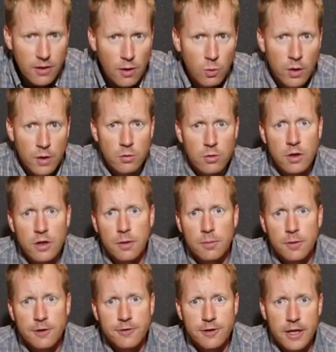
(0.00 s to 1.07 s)
We really
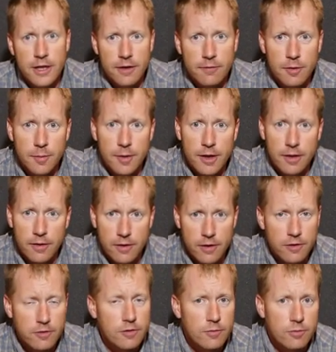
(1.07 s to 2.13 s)
appreciate everybody that
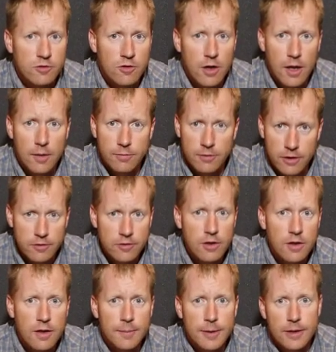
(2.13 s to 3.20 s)
does subscribe, does
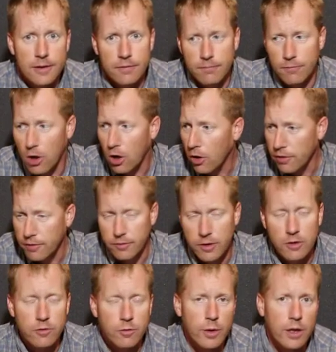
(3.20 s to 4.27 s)
comment, all the
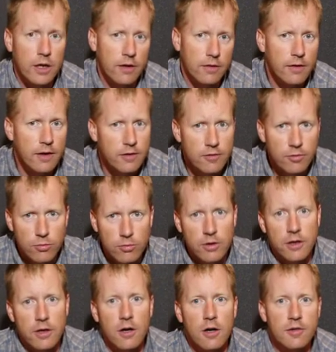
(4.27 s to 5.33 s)
views we get. That's
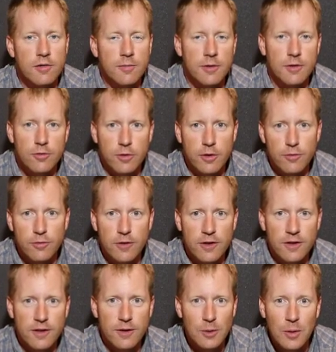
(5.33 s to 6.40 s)
really awesome. It's really fun
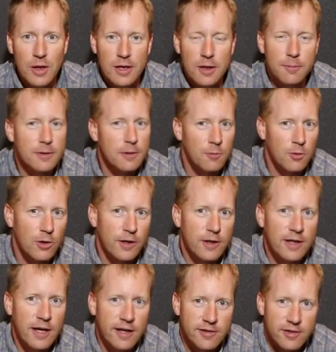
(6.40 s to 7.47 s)
to wake up in the morning
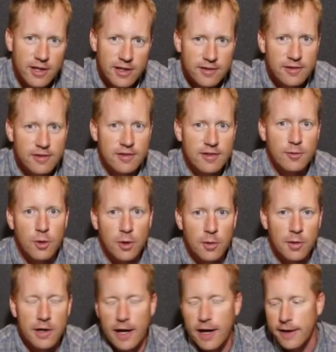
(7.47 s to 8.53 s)
and kind of check to see where
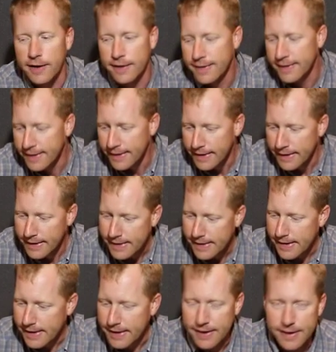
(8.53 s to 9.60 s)
we're at,
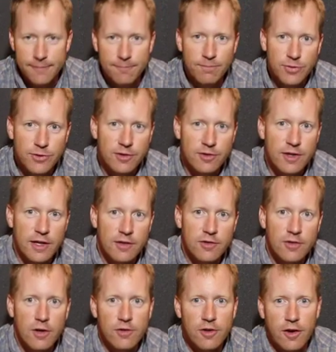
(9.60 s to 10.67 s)
and just kind of
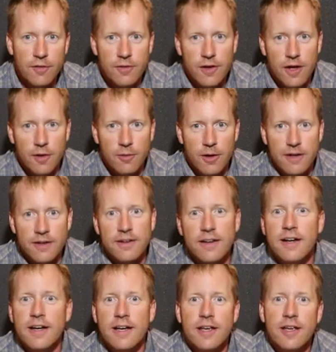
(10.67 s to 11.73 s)
starts off the day right.
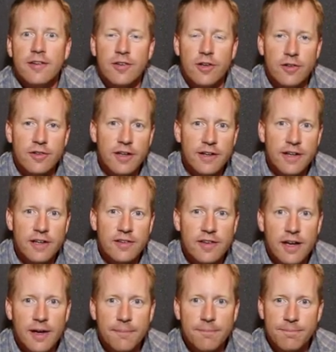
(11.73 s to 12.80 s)
So until next
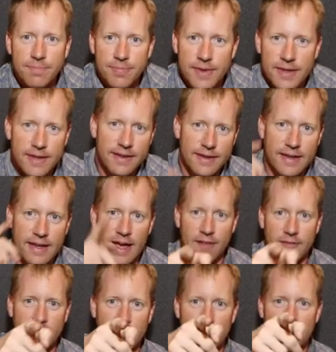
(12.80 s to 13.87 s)
time, have
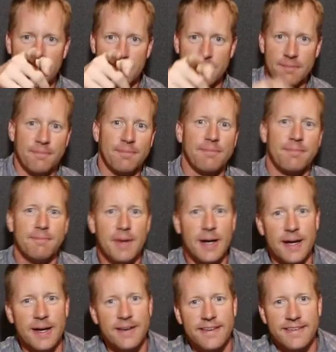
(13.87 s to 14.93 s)
a good one. Bye.